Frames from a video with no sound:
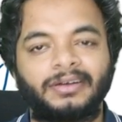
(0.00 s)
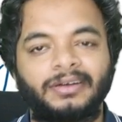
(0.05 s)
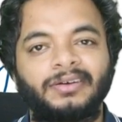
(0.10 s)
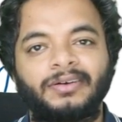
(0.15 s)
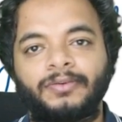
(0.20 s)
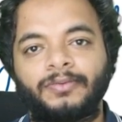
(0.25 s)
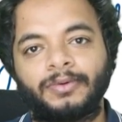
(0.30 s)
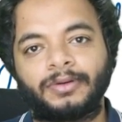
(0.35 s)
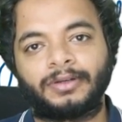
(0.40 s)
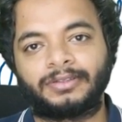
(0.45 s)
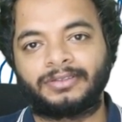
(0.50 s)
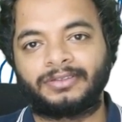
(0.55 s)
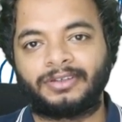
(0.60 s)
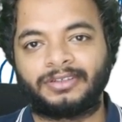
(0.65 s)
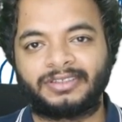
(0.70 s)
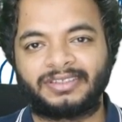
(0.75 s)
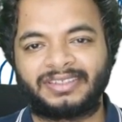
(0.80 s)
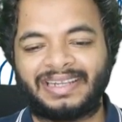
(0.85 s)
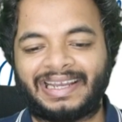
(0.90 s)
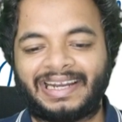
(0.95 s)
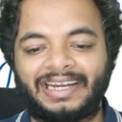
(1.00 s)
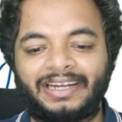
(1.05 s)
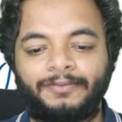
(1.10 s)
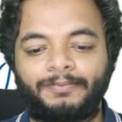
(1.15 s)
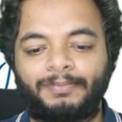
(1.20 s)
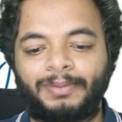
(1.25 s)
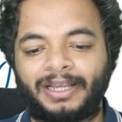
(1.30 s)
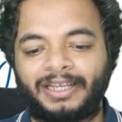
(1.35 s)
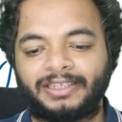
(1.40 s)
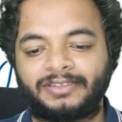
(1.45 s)
So those
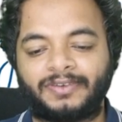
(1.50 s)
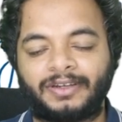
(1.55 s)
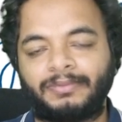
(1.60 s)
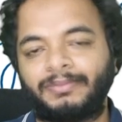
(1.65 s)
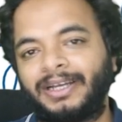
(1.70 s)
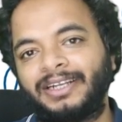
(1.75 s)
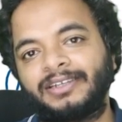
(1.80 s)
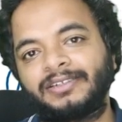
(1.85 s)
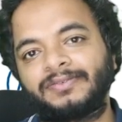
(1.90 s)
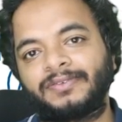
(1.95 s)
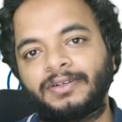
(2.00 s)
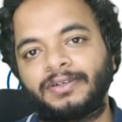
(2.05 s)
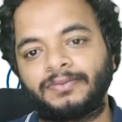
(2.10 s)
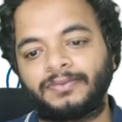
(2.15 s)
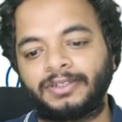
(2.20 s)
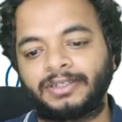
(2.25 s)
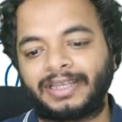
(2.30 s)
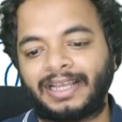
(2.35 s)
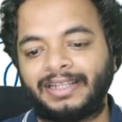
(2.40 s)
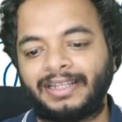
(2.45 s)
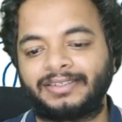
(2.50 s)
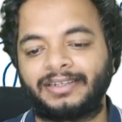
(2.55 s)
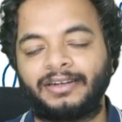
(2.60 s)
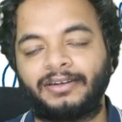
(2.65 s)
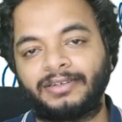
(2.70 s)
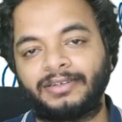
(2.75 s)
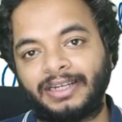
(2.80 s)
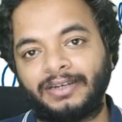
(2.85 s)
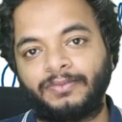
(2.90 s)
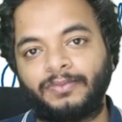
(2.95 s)
negative plus 1 minus 1 would
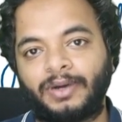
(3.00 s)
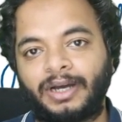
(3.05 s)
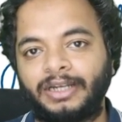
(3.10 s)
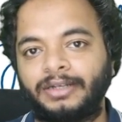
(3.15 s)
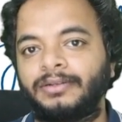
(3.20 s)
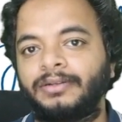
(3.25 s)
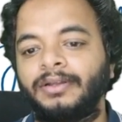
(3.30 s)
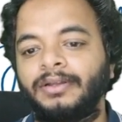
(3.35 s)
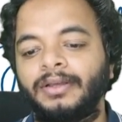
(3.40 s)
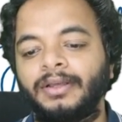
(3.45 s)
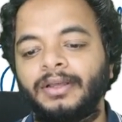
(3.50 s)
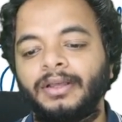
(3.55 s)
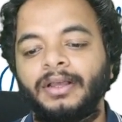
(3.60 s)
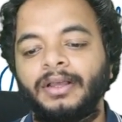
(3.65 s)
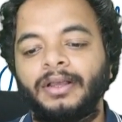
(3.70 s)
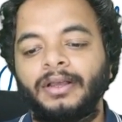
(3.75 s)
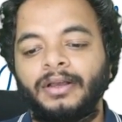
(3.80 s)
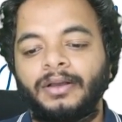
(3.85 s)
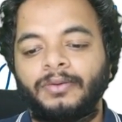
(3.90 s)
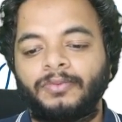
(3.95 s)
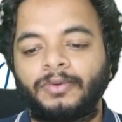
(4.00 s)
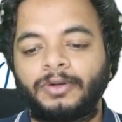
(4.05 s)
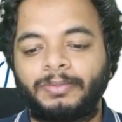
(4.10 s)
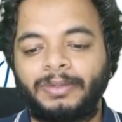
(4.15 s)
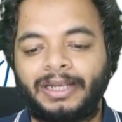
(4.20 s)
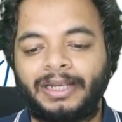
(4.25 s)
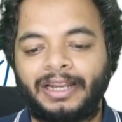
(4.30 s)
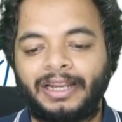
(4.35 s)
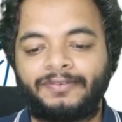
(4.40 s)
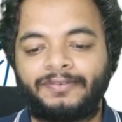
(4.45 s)
cancel out and 1
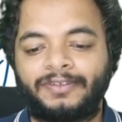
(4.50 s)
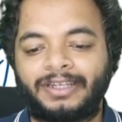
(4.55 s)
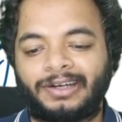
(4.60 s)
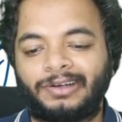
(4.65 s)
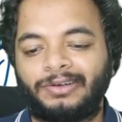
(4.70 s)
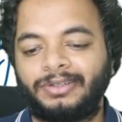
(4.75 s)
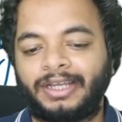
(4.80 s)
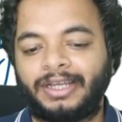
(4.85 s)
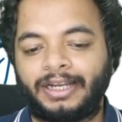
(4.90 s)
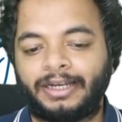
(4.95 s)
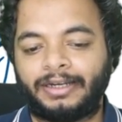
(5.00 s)
would be left out.